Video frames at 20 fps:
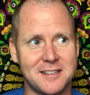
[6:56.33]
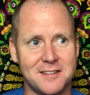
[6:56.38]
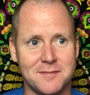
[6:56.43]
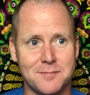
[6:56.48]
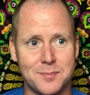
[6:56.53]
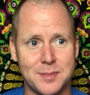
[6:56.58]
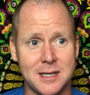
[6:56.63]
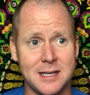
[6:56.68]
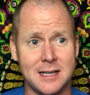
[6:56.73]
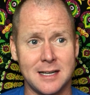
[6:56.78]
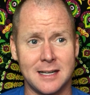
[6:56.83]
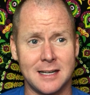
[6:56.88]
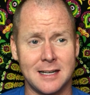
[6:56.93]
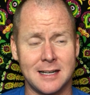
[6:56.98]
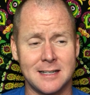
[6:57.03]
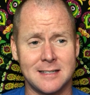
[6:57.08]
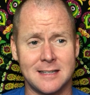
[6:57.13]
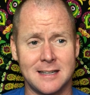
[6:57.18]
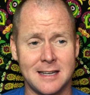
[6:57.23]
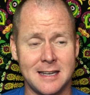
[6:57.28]
of being
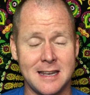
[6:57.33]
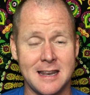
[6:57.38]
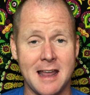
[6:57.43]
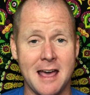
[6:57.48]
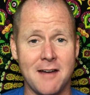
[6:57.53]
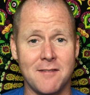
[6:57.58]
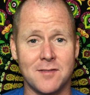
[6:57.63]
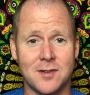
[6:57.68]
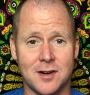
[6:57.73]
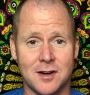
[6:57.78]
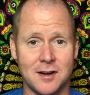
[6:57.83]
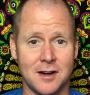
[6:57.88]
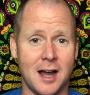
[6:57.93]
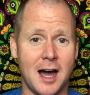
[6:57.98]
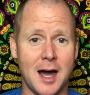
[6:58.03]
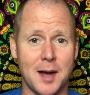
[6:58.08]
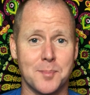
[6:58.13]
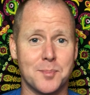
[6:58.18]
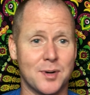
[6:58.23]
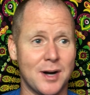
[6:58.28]
is never
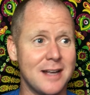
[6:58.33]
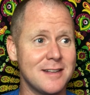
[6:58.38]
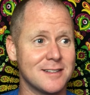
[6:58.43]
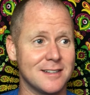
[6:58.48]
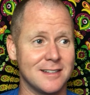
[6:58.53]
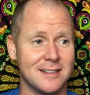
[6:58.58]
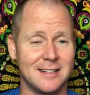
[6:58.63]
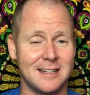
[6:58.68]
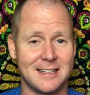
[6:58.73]
not present.